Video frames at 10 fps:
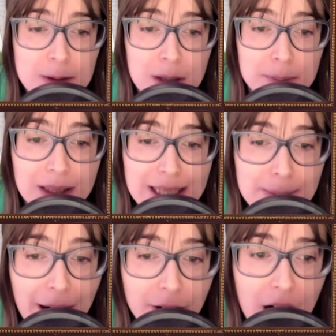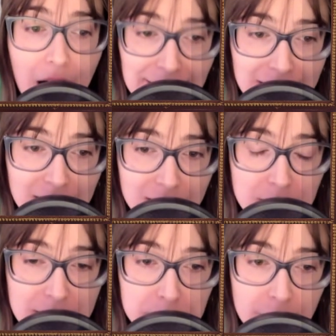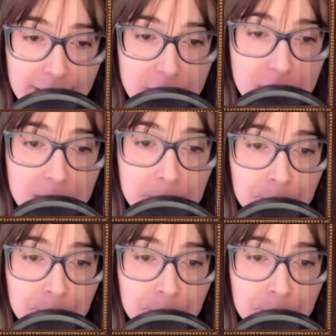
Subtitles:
when police power ought to be abridged.